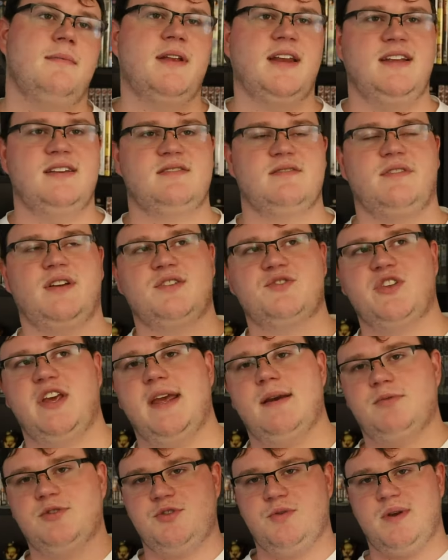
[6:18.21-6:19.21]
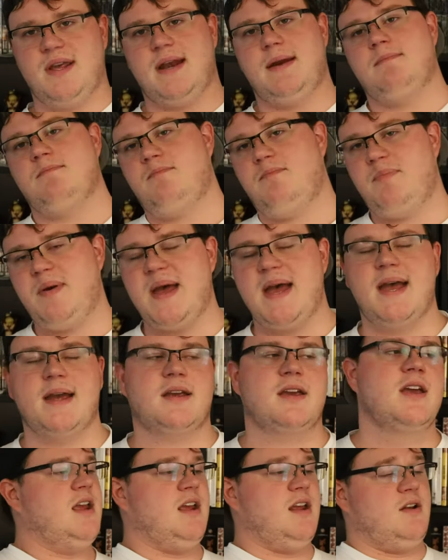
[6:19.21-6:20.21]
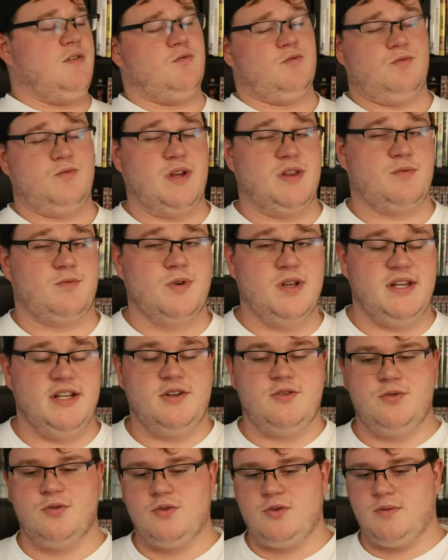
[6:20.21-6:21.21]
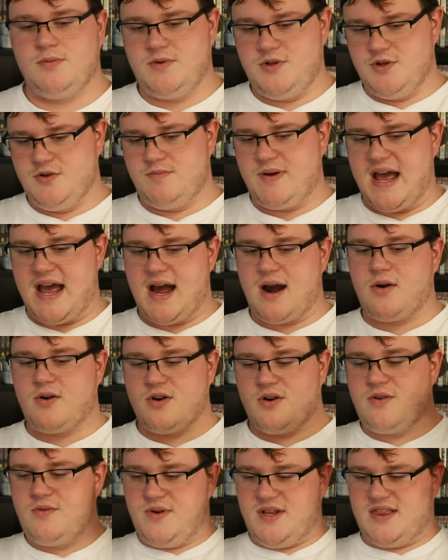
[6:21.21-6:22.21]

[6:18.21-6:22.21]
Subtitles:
and he's eventually able to get it back in with really cool new power